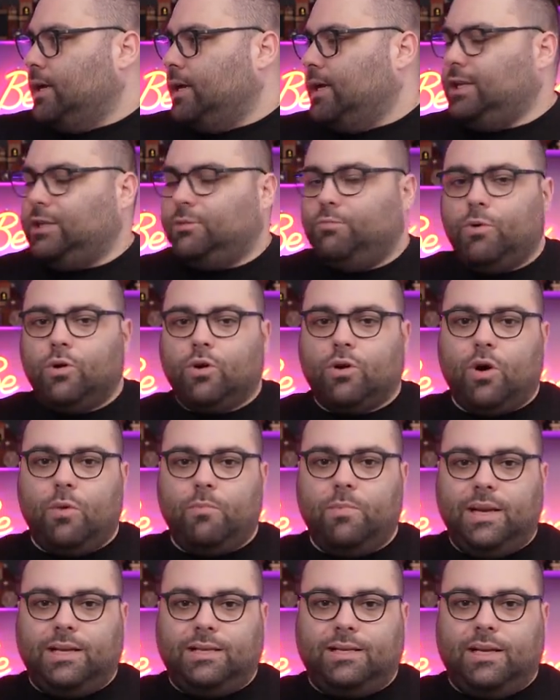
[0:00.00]
it's more
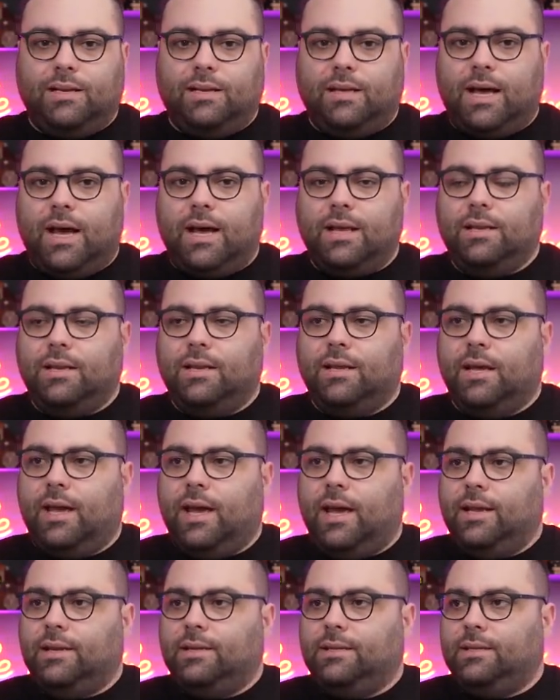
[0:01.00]
complex than that.
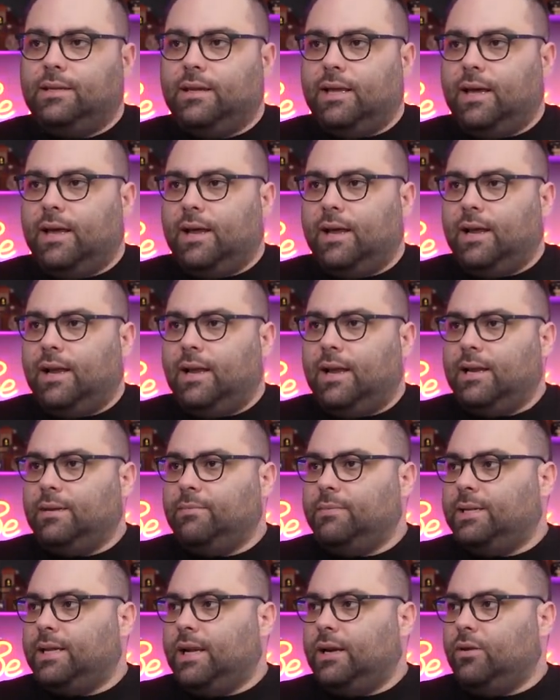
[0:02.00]
And let
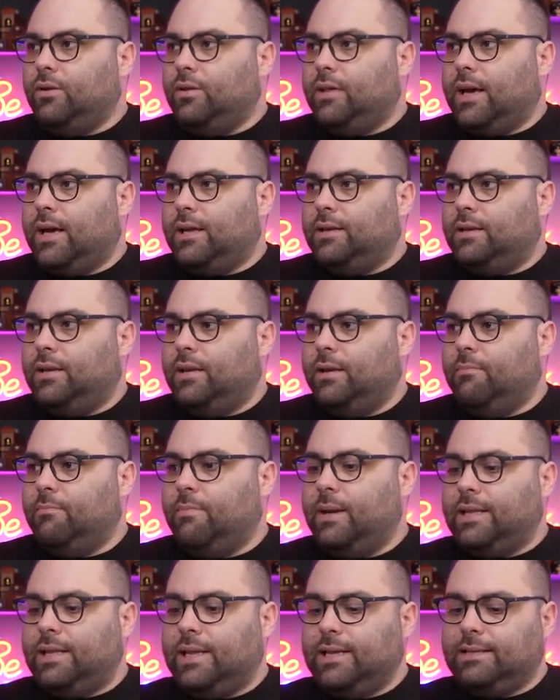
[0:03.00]
me tell you that
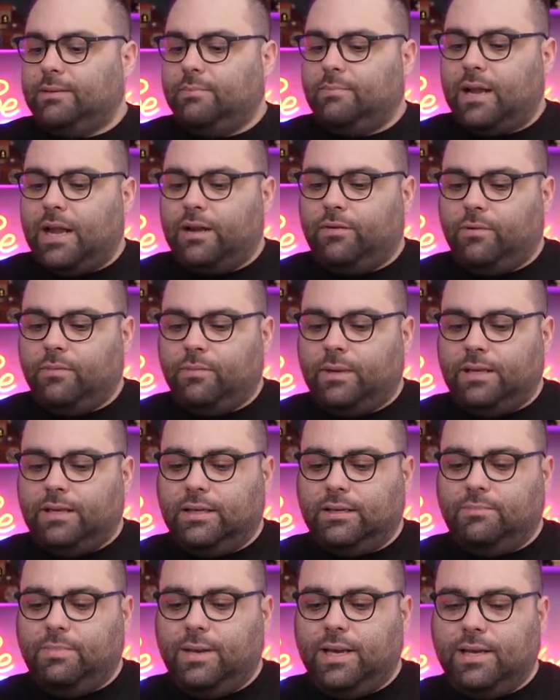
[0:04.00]
Meta is a platform that
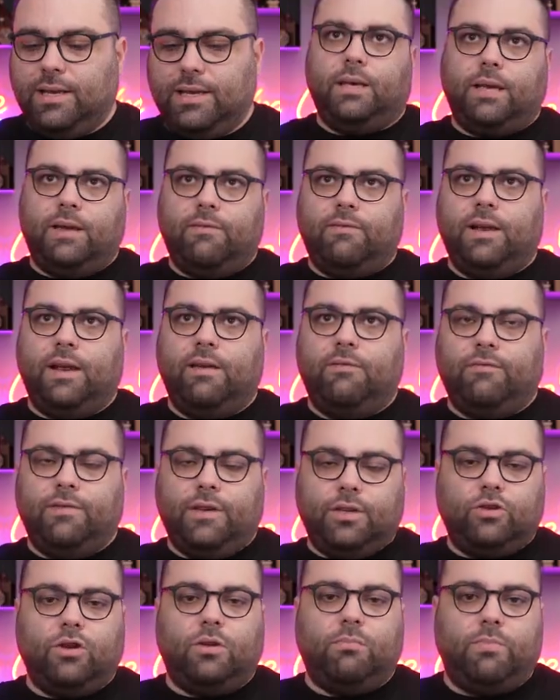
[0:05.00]
is being heavily a
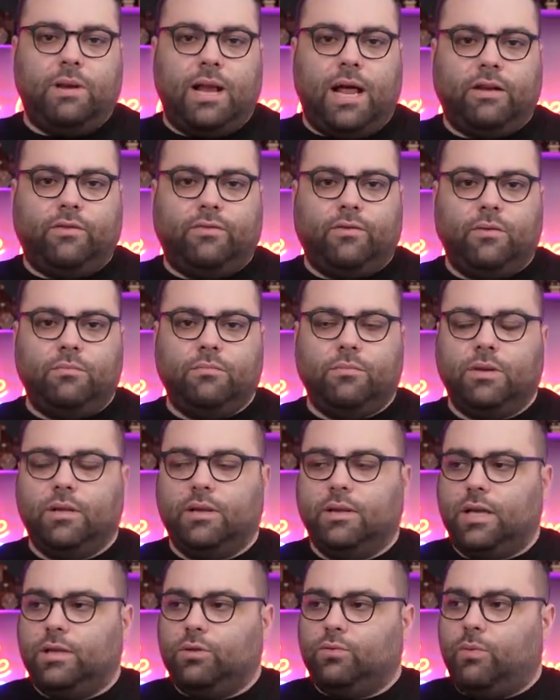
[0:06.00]
visual platform.
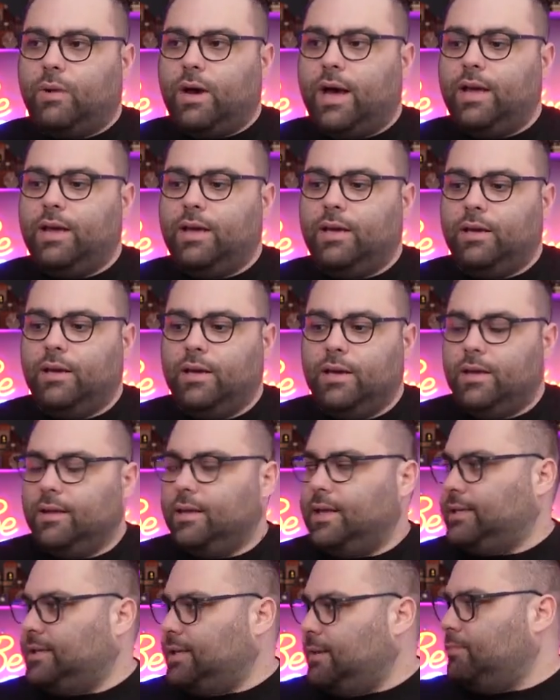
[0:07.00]
That's why
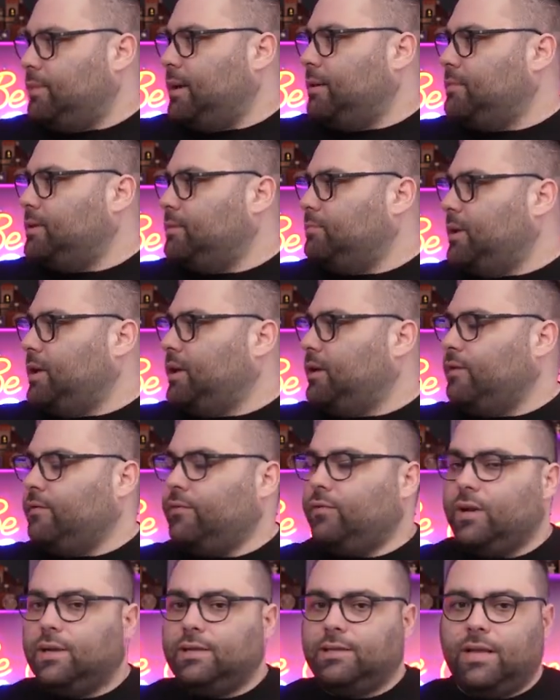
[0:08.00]
the CPM is being
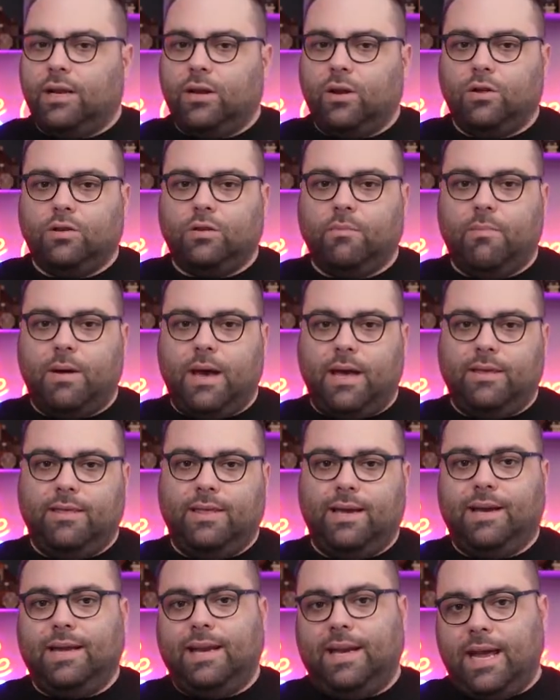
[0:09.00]
influenced a lot by
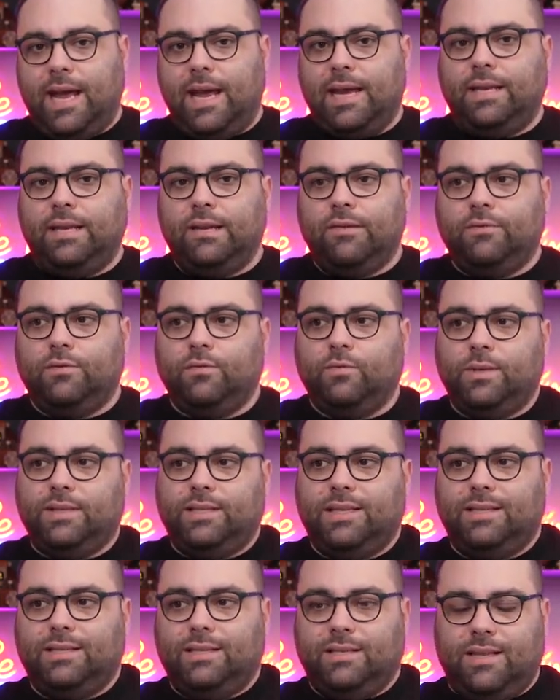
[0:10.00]
the creatives,
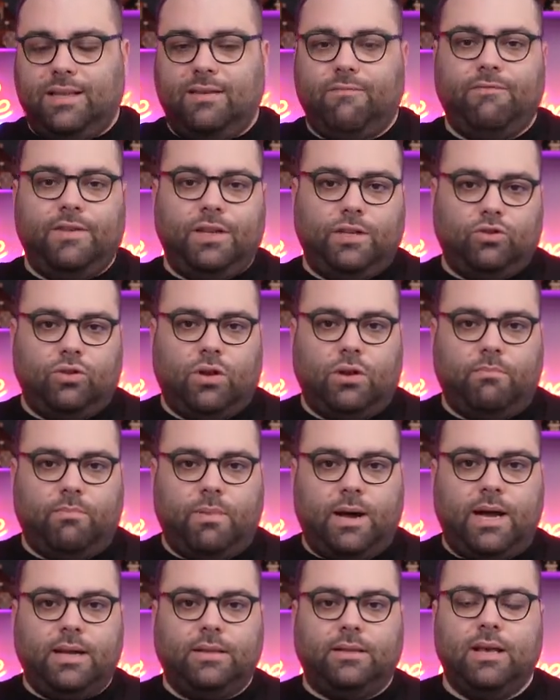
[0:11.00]
which is the visual
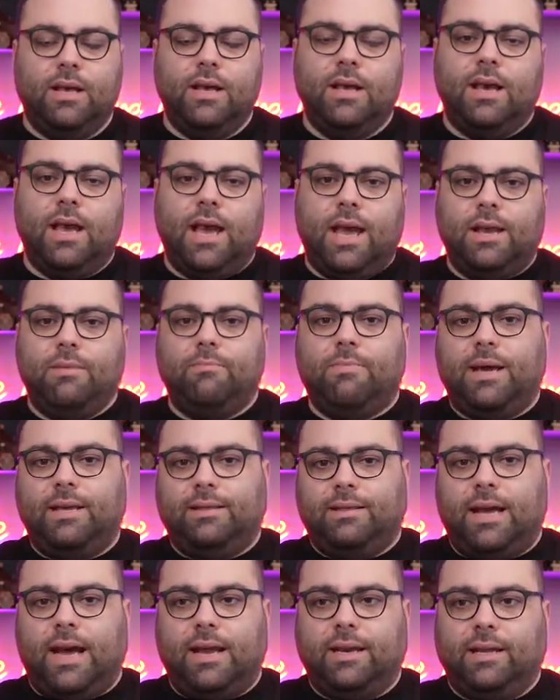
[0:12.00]
part, and by
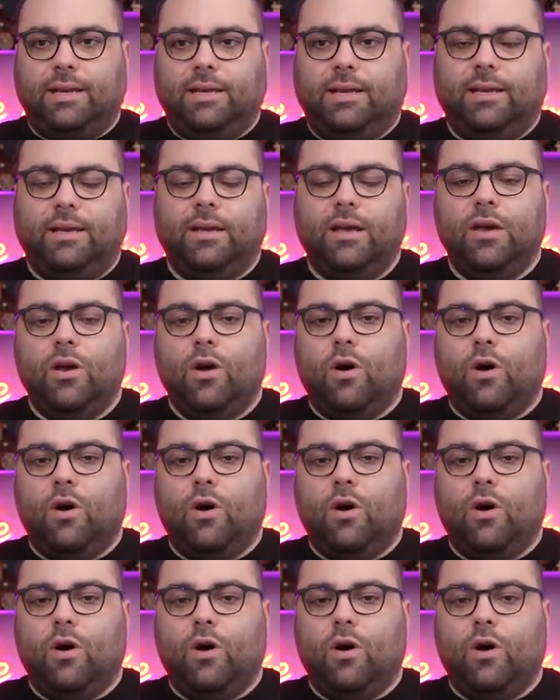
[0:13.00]
targeting.